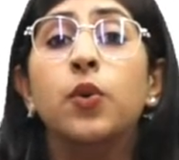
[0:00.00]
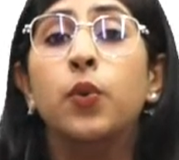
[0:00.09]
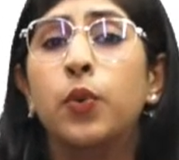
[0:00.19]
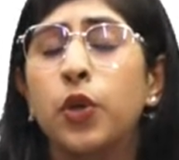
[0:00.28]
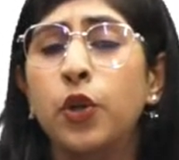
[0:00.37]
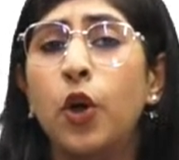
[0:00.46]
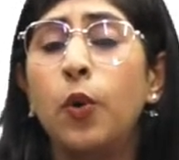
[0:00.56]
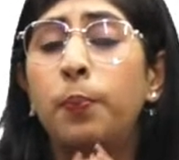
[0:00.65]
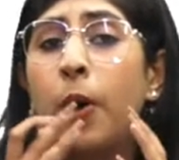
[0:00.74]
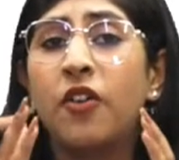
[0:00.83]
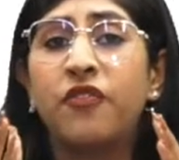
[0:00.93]
You know
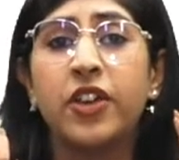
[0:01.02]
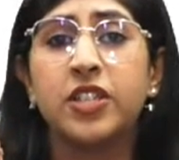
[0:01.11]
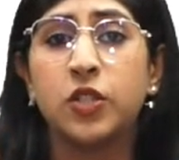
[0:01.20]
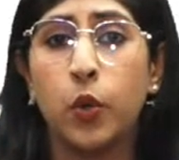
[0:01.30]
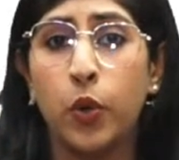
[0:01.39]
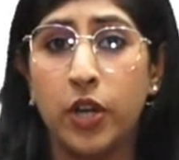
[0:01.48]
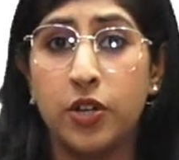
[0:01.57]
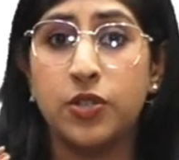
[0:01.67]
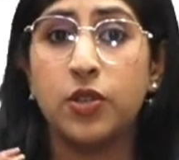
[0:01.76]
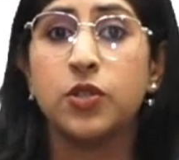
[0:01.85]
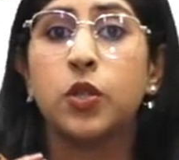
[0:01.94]
perfect
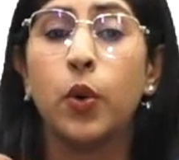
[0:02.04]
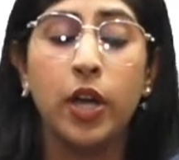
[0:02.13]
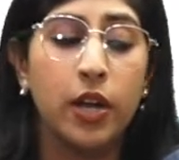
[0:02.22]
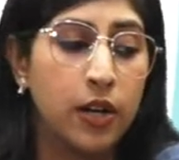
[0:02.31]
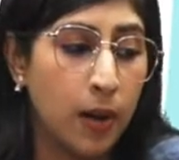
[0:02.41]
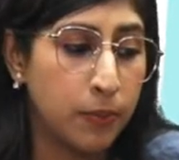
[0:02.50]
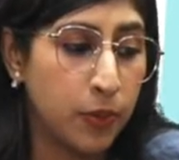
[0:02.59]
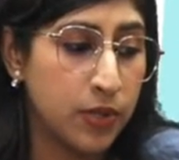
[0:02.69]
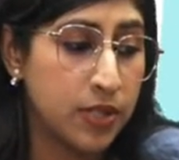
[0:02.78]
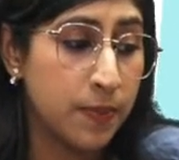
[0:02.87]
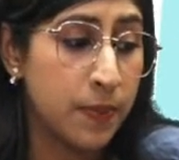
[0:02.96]
squares, square
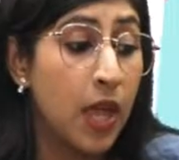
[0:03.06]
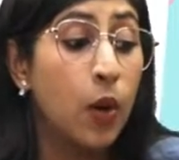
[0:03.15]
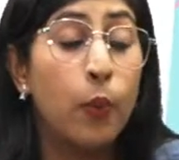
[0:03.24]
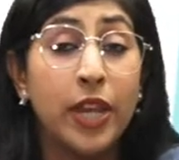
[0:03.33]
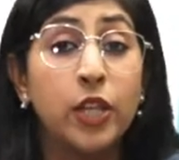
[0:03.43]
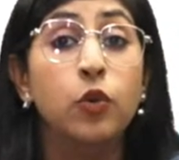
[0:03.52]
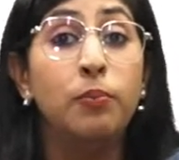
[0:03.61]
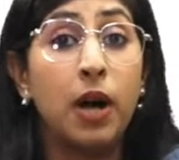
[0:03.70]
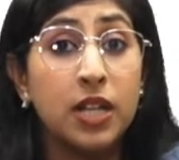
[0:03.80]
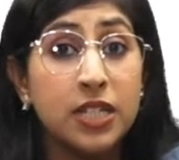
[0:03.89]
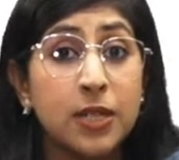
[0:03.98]
numbers. When you
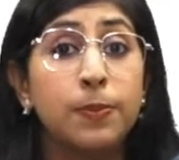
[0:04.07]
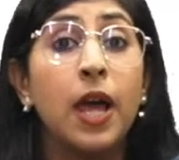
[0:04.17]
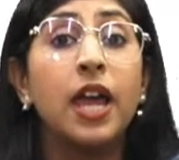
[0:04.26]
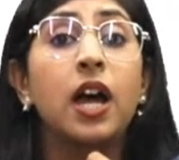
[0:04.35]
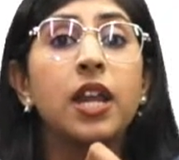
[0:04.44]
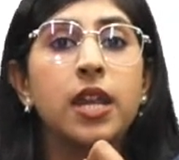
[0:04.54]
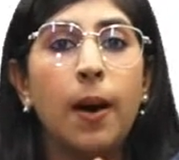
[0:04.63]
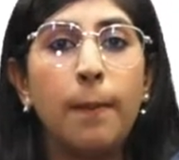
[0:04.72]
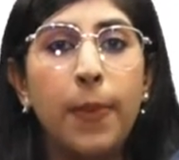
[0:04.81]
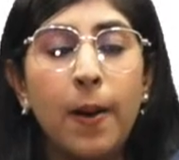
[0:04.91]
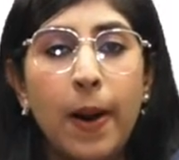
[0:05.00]
multiply a
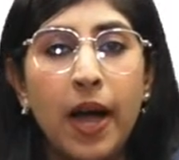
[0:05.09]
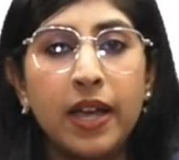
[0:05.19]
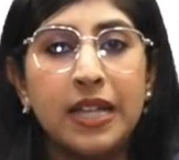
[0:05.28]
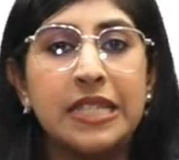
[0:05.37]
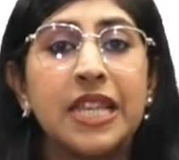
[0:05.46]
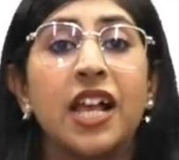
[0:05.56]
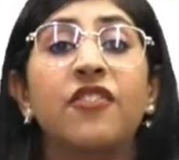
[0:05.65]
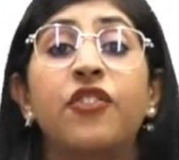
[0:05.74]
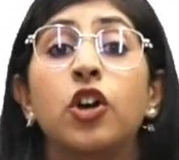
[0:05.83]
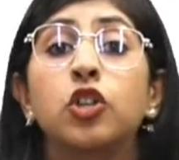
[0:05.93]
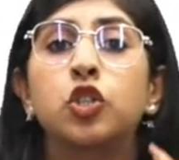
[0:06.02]
number by
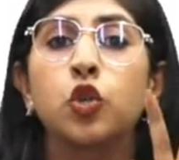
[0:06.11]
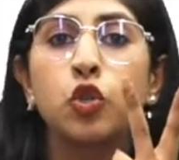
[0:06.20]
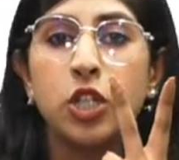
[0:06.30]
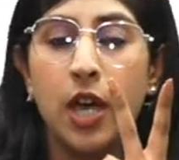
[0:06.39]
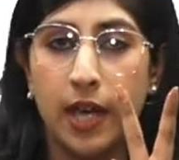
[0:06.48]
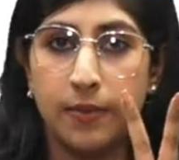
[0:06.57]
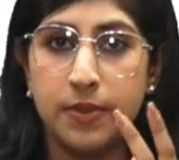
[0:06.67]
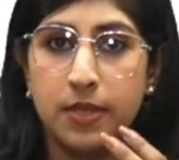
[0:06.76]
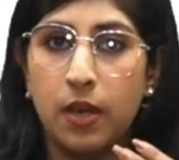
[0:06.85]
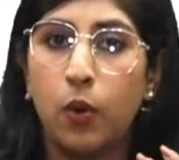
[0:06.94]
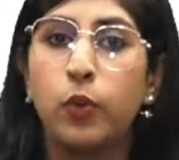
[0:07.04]
itself 2
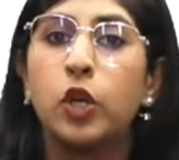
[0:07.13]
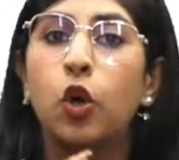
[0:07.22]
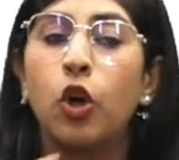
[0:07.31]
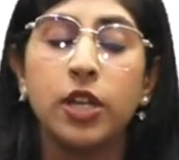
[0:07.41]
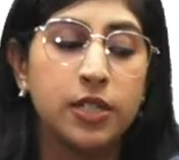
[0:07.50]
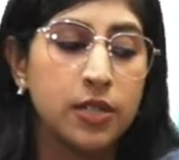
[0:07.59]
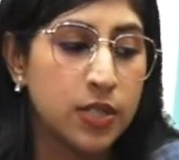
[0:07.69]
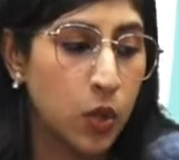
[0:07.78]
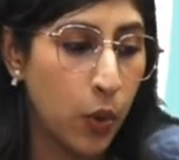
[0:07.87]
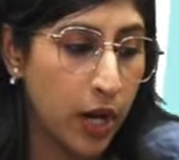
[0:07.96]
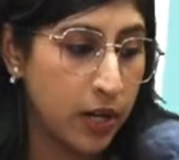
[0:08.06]
times, we call it a
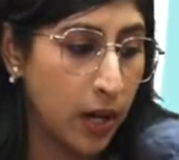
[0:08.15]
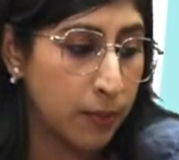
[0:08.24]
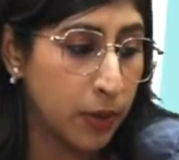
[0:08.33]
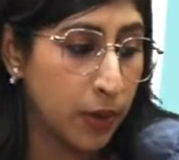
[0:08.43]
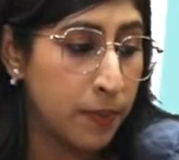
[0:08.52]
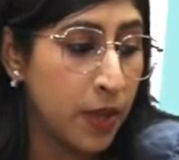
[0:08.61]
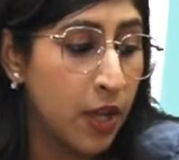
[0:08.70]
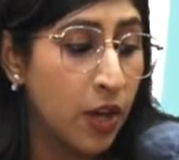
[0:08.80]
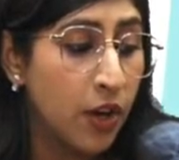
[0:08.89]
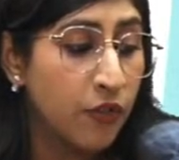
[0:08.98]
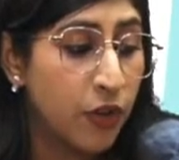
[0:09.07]
square number.
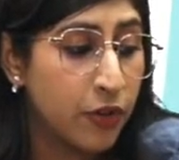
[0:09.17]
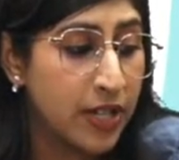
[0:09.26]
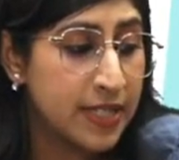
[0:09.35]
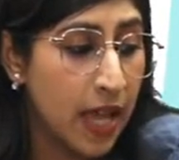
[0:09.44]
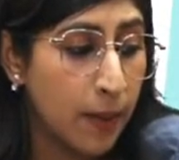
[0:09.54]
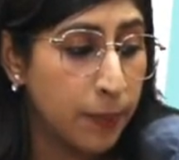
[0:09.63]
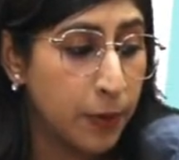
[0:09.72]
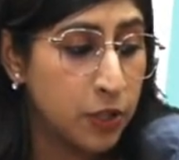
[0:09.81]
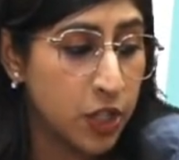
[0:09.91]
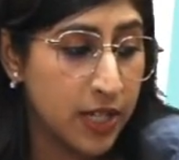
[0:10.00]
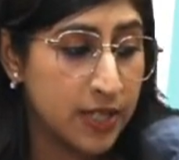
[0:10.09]
For example,
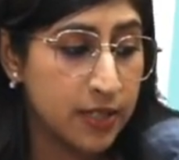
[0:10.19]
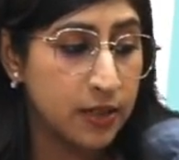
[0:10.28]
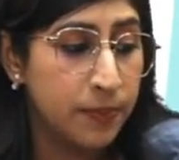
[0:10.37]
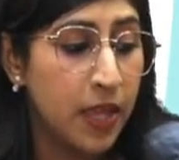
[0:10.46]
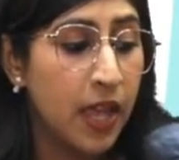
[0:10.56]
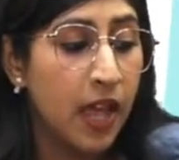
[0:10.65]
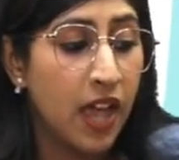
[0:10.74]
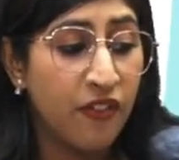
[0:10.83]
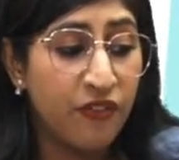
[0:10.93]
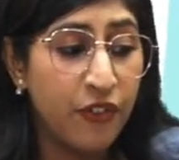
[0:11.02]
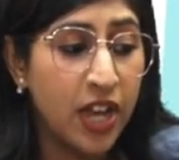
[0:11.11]
Jason,
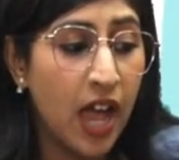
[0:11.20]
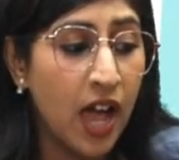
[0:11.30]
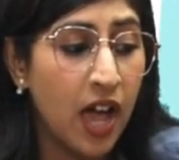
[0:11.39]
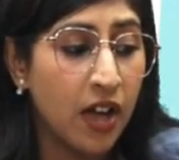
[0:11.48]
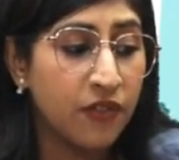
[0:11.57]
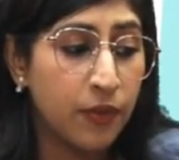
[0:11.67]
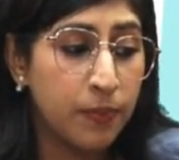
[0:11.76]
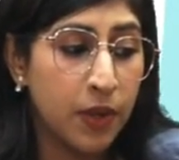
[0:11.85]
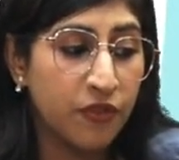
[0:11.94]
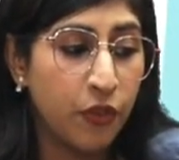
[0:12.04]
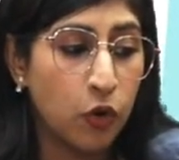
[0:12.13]
if we have
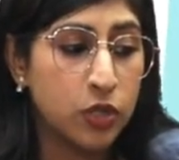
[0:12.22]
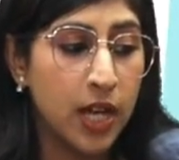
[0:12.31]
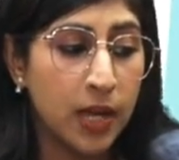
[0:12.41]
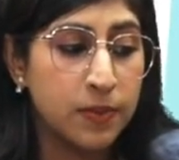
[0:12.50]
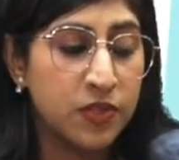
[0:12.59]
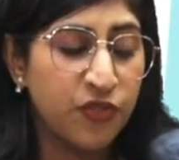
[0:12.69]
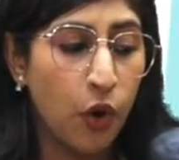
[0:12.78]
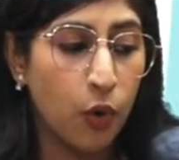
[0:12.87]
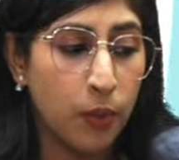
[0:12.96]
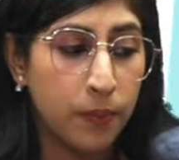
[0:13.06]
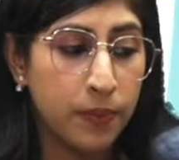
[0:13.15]
4 times 4,